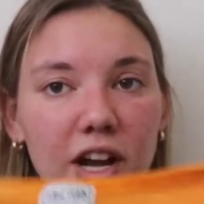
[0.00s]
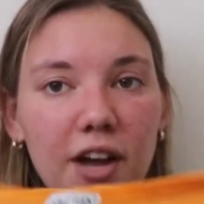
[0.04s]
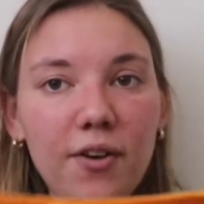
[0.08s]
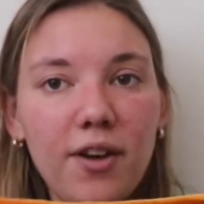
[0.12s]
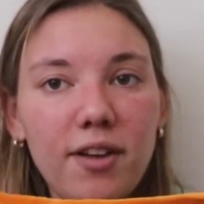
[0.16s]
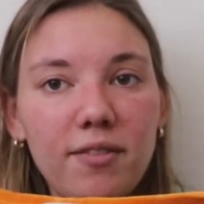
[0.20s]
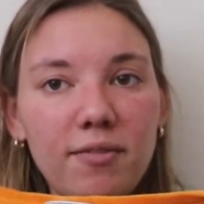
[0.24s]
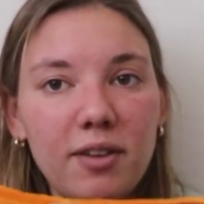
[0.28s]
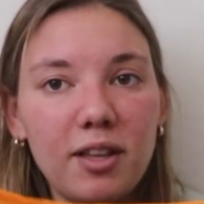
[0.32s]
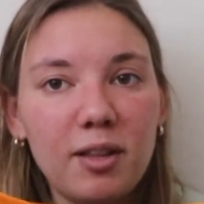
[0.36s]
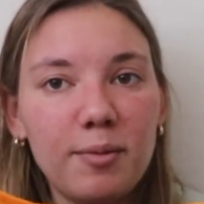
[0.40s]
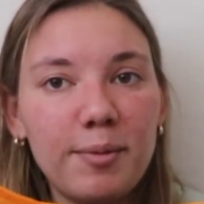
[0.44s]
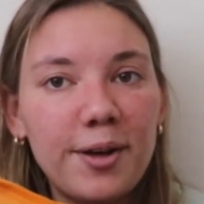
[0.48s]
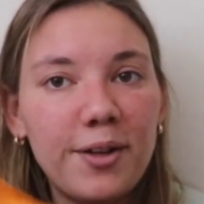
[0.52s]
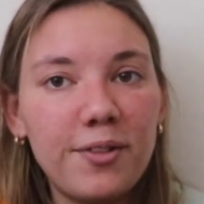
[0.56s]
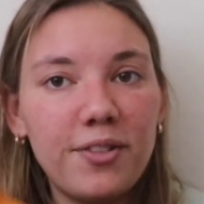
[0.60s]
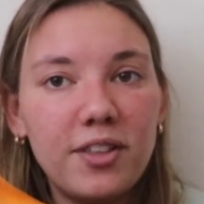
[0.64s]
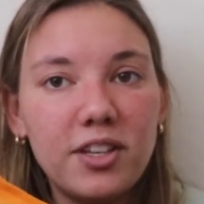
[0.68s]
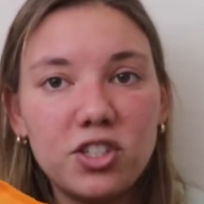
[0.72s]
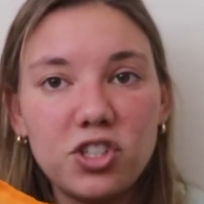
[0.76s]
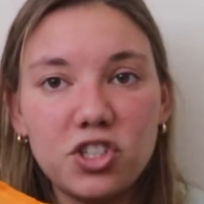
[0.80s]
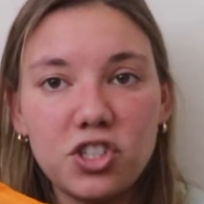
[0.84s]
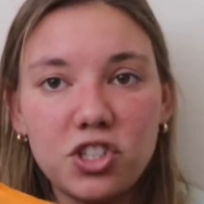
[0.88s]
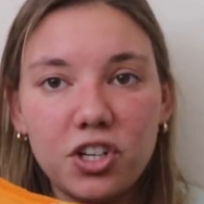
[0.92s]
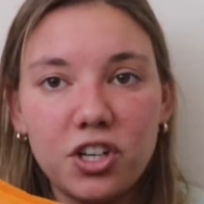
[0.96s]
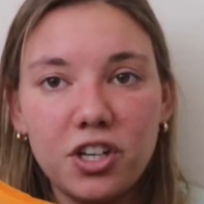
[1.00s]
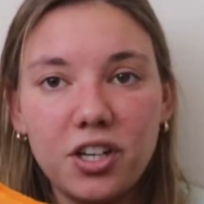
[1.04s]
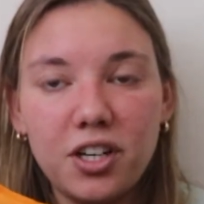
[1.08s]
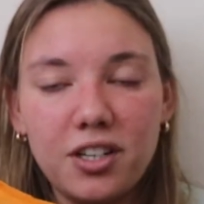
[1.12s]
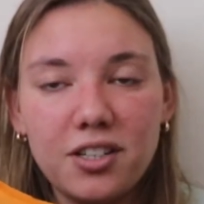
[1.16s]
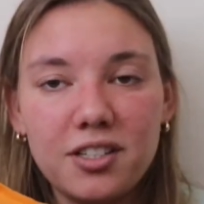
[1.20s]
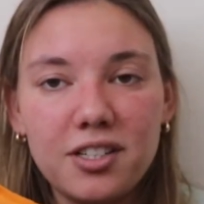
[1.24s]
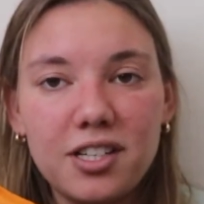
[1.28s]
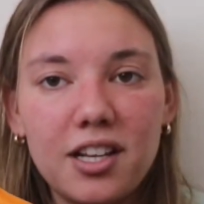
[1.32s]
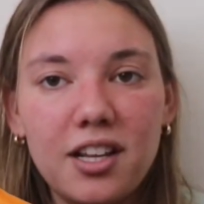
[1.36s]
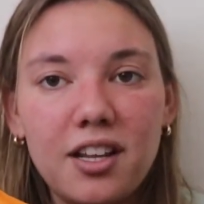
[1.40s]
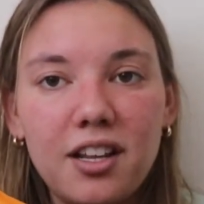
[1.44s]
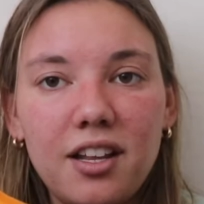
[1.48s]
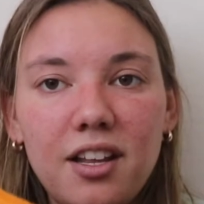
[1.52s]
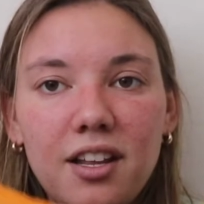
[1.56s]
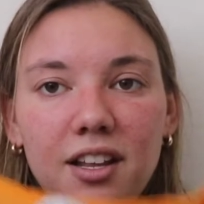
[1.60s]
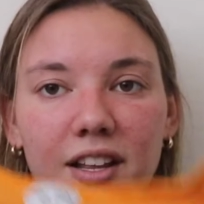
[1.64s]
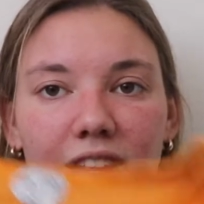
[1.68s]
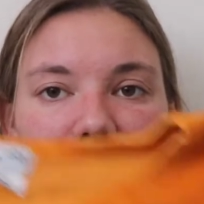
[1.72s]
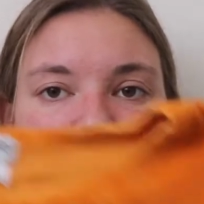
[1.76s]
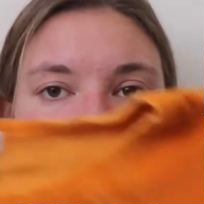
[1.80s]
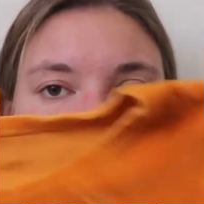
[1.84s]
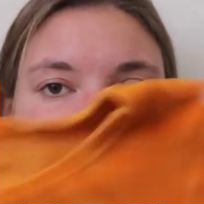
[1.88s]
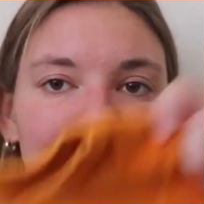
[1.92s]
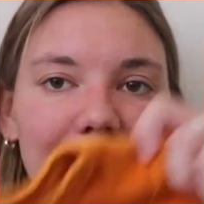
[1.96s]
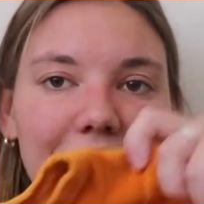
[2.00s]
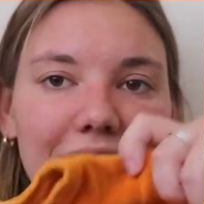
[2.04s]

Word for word: how I feel about this shirt. It